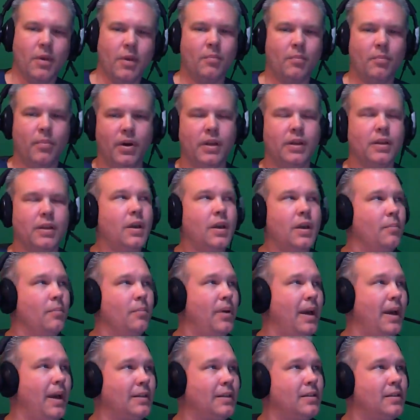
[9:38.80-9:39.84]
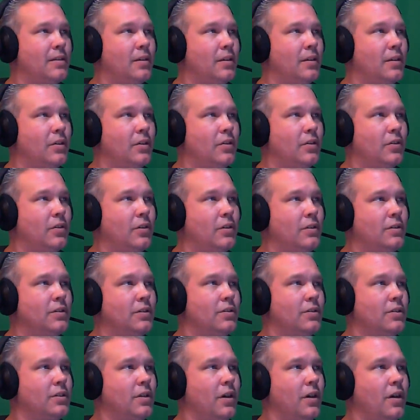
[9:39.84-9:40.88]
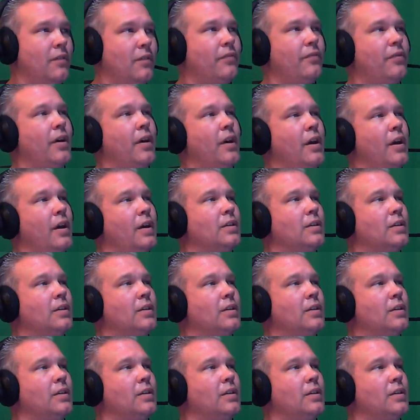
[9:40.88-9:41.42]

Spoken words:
But back to the good stuff.